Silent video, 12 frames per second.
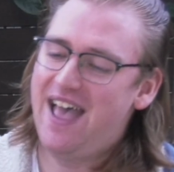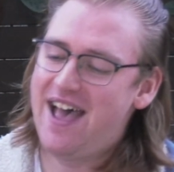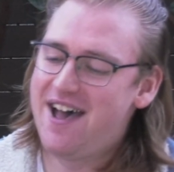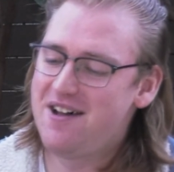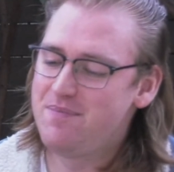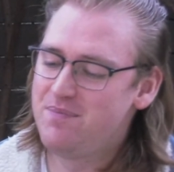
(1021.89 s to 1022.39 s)

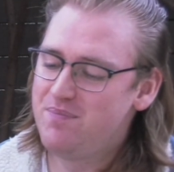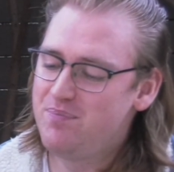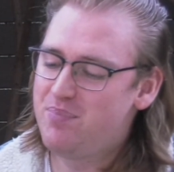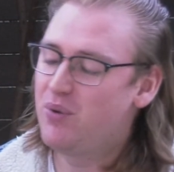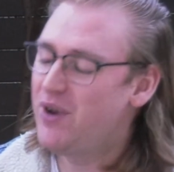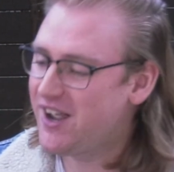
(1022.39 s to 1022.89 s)

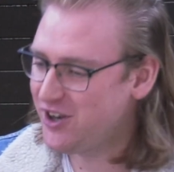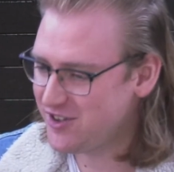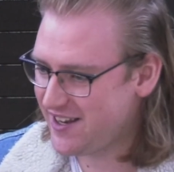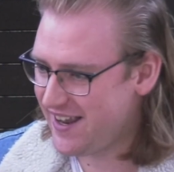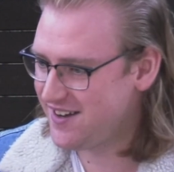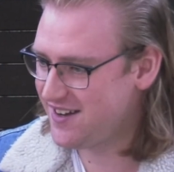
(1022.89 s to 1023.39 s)
But when I got
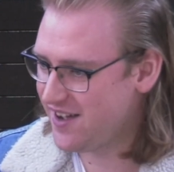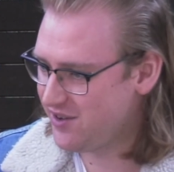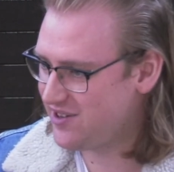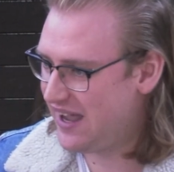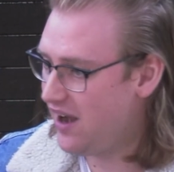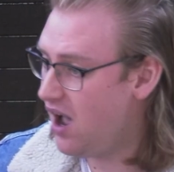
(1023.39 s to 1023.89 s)
to London, I was like,